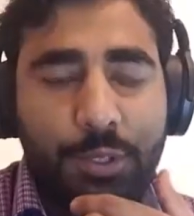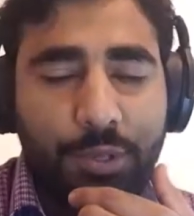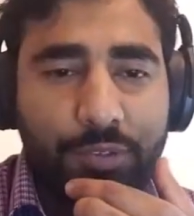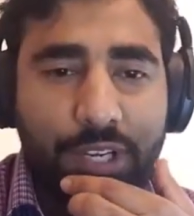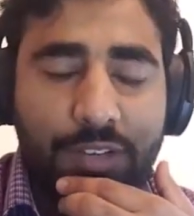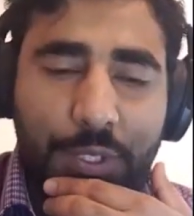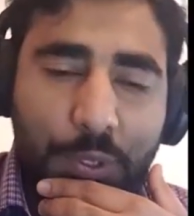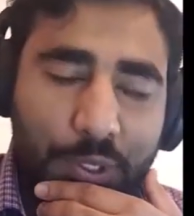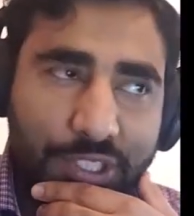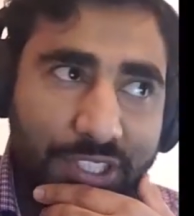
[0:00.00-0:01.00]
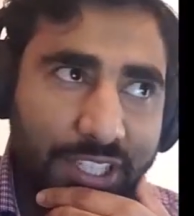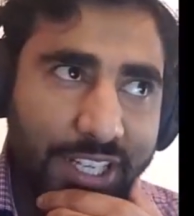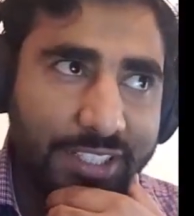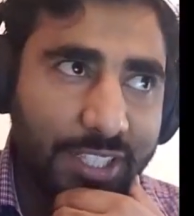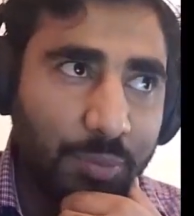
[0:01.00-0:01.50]
doing one of the courses,
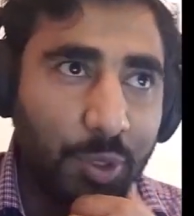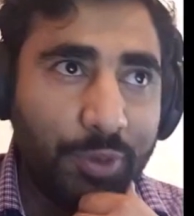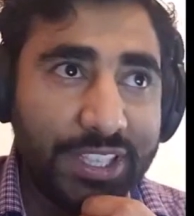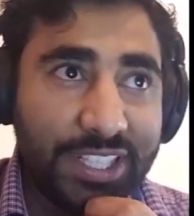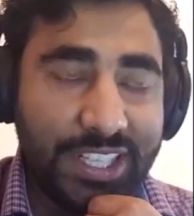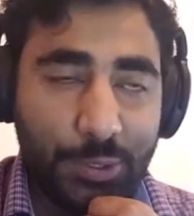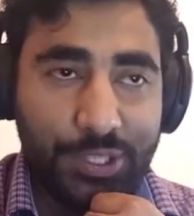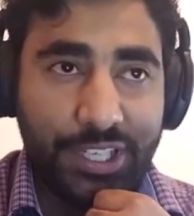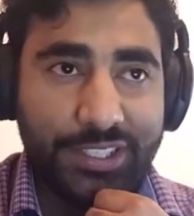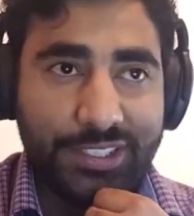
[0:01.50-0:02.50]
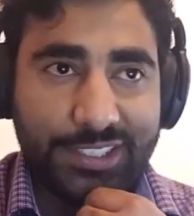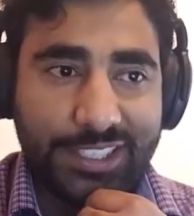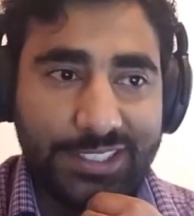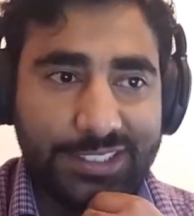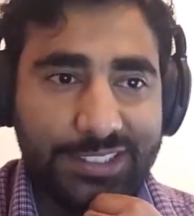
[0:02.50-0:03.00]
like improving the negotiation
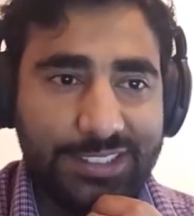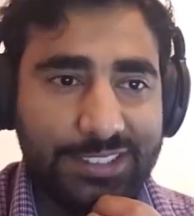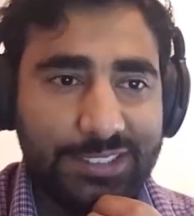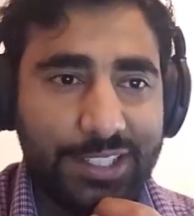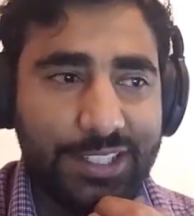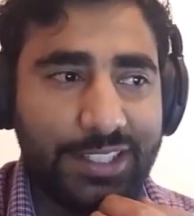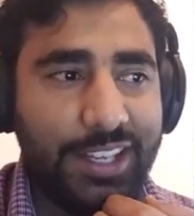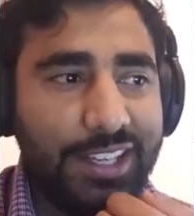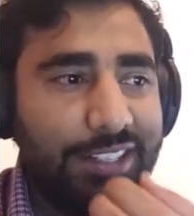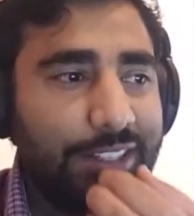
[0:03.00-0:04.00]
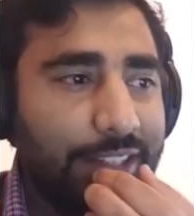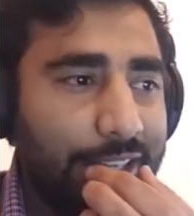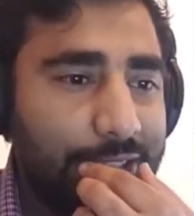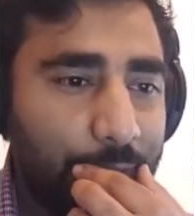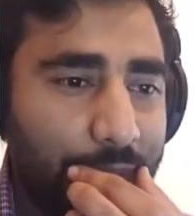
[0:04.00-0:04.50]
skills. Okay. I learned a
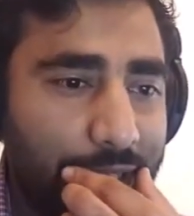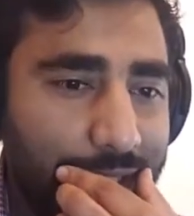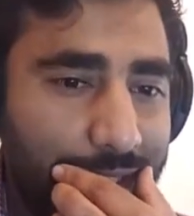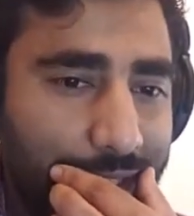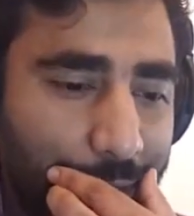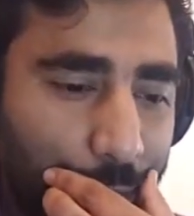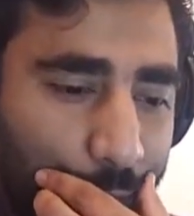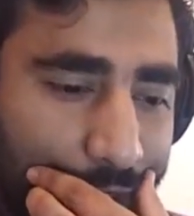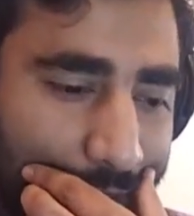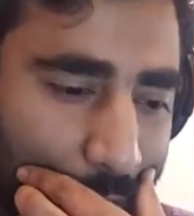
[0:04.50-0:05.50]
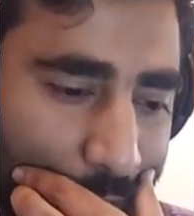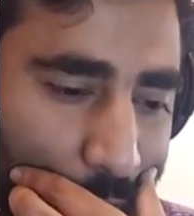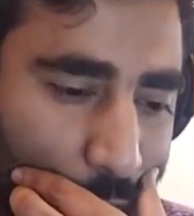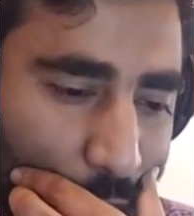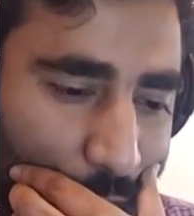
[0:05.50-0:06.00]
lesson by like when, when
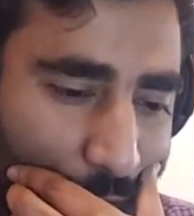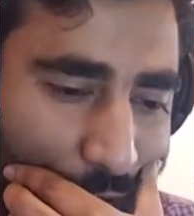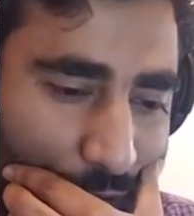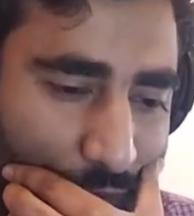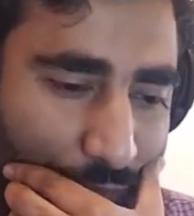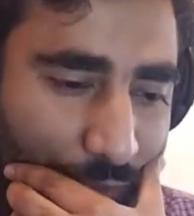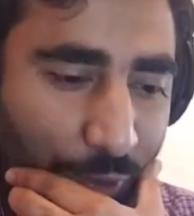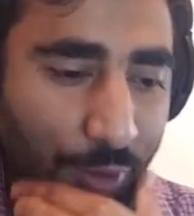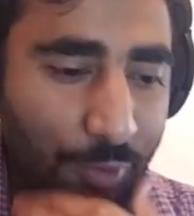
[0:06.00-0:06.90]
you go for a, when you